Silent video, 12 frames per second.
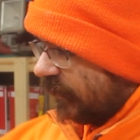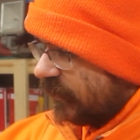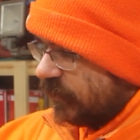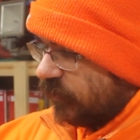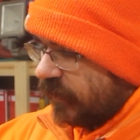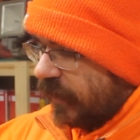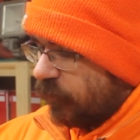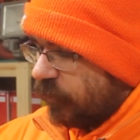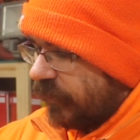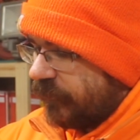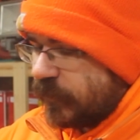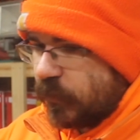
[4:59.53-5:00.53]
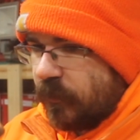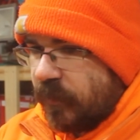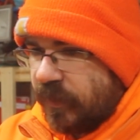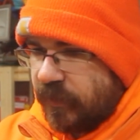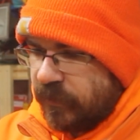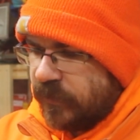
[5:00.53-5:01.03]
it's still kind of rough, so I'm going
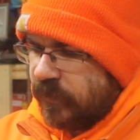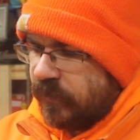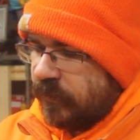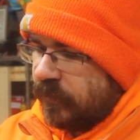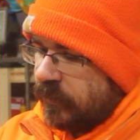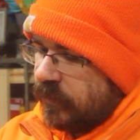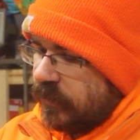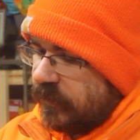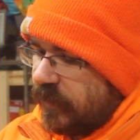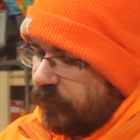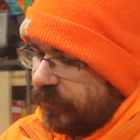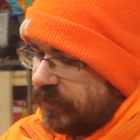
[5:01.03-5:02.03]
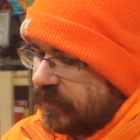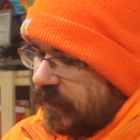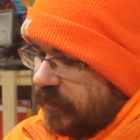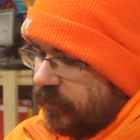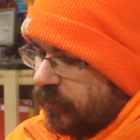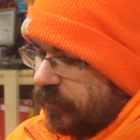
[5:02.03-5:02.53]
to hit that with the
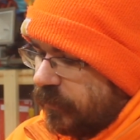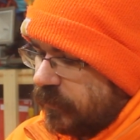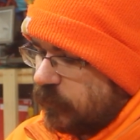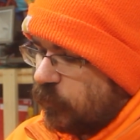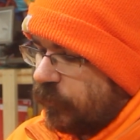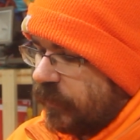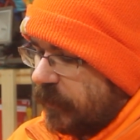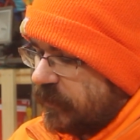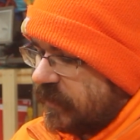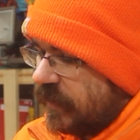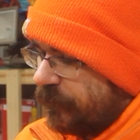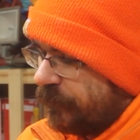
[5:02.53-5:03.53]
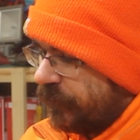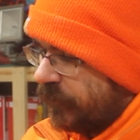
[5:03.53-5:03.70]
sander, smooth it up some,